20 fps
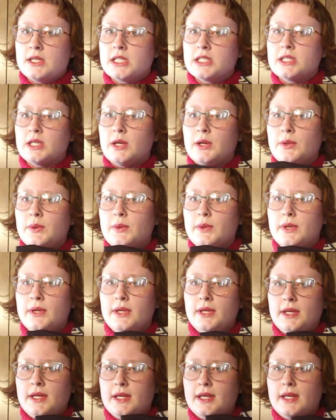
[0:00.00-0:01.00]
So
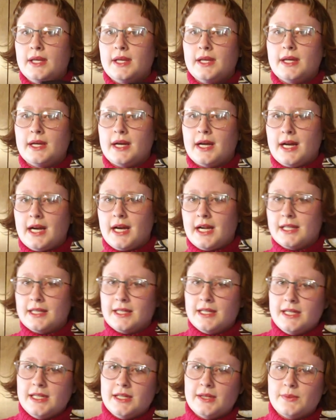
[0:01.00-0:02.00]
I
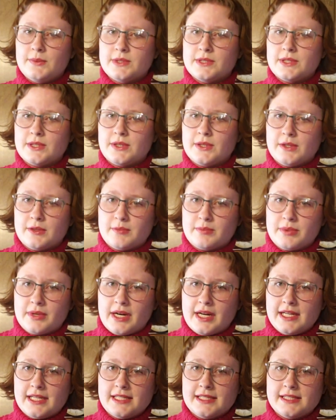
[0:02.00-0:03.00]
think it was a good
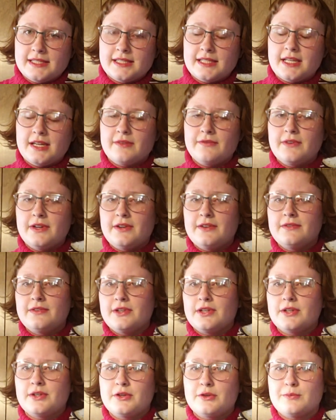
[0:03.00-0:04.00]
price, a very,
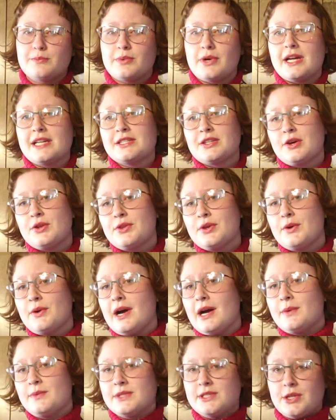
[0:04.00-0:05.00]
very good price, although
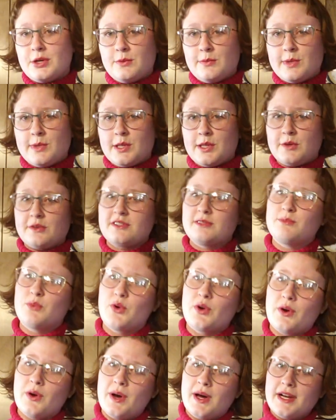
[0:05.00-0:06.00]
I was hoping there was
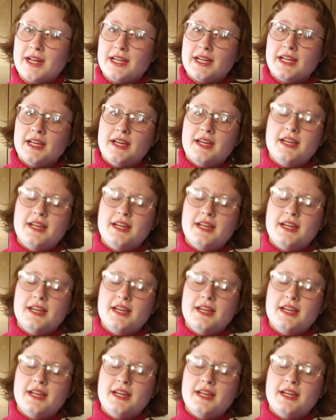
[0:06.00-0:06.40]
more on it,